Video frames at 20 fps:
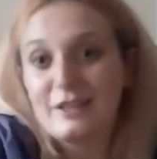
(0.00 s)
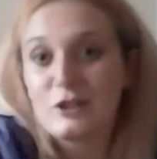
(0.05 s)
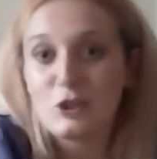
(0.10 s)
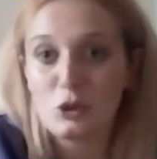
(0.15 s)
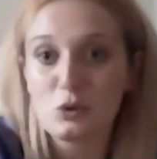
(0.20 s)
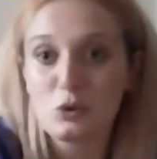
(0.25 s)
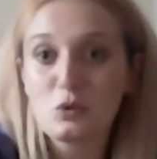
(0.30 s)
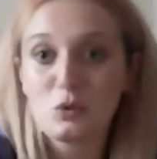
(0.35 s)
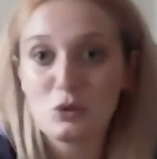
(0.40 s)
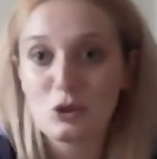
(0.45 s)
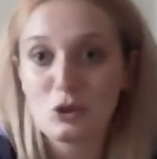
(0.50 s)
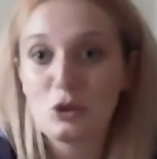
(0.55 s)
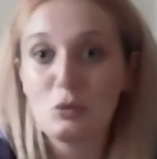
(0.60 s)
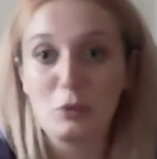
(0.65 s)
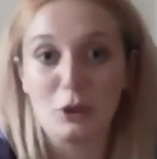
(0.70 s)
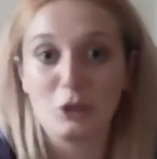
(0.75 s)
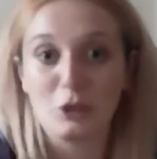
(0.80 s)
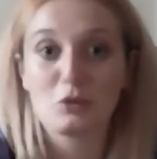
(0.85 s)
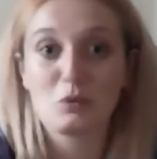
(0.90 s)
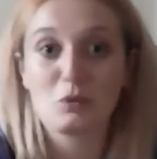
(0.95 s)
two
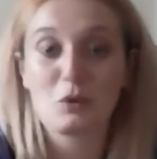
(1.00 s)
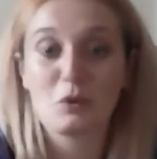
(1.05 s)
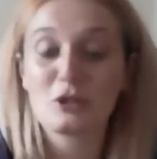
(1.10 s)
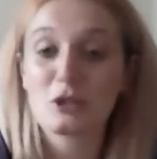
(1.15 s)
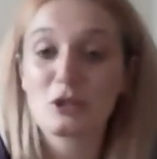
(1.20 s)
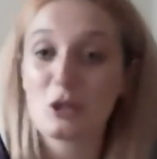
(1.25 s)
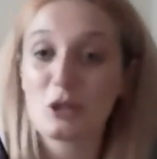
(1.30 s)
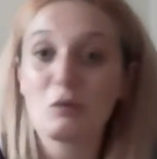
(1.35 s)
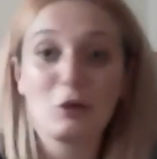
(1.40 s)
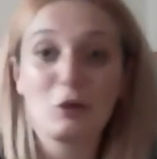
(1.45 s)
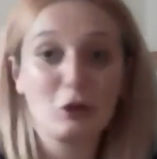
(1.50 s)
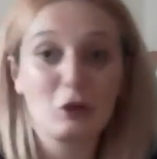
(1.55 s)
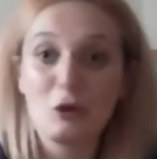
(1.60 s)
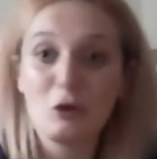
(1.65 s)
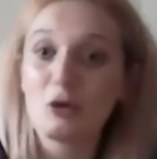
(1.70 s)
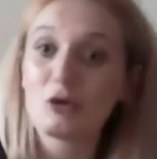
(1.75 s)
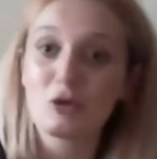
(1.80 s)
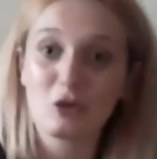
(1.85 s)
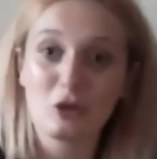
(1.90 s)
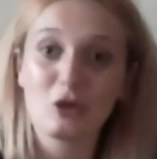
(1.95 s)
birds with one stone, and
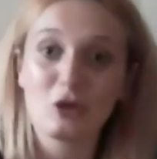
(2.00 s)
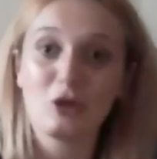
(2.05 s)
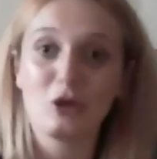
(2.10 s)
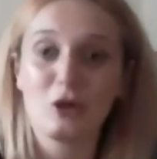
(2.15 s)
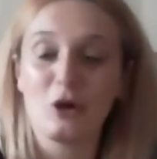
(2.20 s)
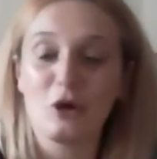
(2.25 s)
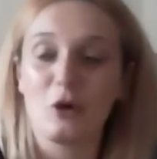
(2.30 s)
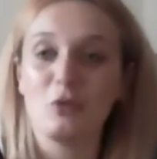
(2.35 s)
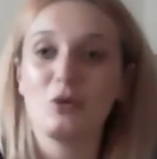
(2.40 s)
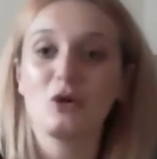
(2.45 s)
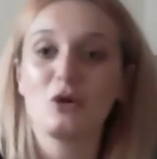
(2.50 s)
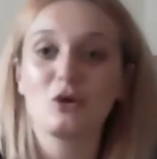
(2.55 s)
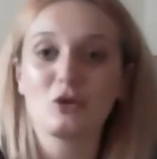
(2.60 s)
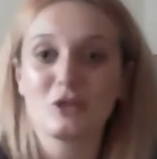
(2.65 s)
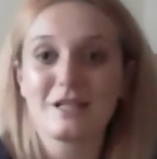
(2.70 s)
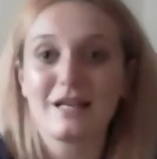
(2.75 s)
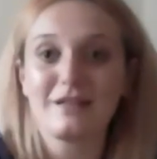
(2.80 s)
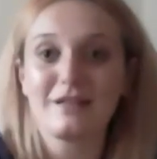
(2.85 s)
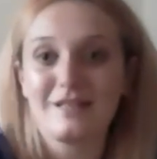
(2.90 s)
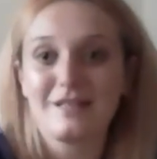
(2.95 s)
you're
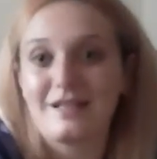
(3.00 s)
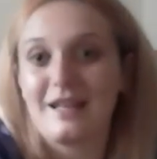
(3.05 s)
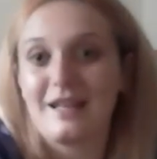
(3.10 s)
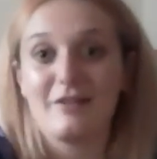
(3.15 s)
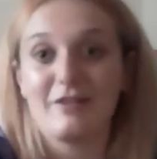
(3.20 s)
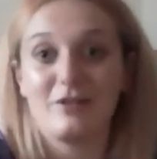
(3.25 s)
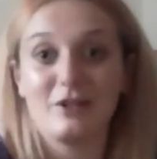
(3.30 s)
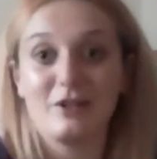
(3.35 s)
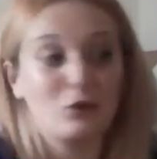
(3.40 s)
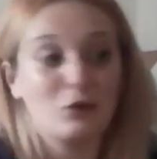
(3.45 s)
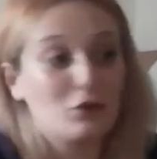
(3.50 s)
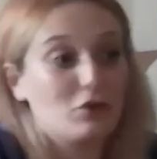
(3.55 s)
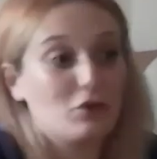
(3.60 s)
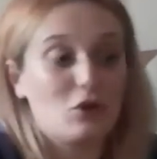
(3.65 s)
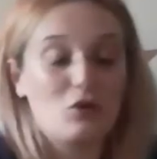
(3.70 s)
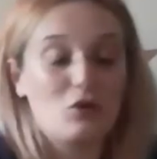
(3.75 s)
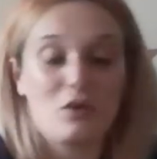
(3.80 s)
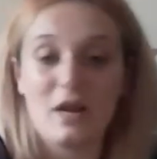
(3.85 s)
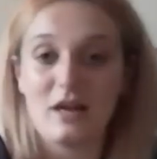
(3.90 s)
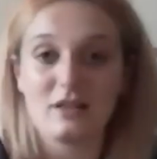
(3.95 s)
standing there and
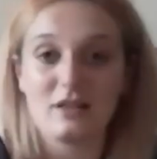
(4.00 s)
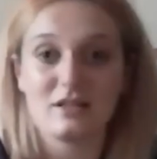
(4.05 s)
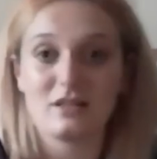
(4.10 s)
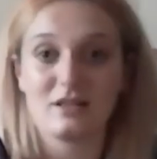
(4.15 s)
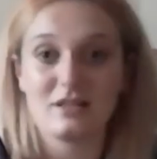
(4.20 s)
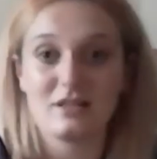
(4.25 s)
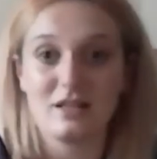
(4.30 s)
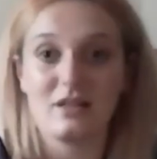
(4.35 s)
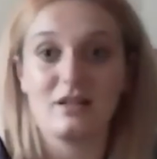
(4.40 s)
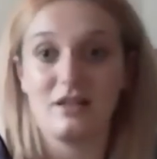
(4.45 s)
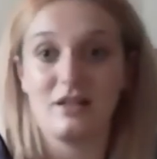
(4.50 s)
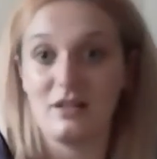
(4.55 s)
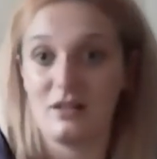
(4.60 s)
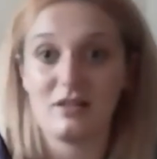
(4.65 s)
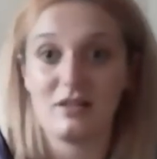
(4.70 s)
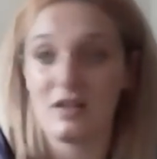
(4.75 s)
you get to see,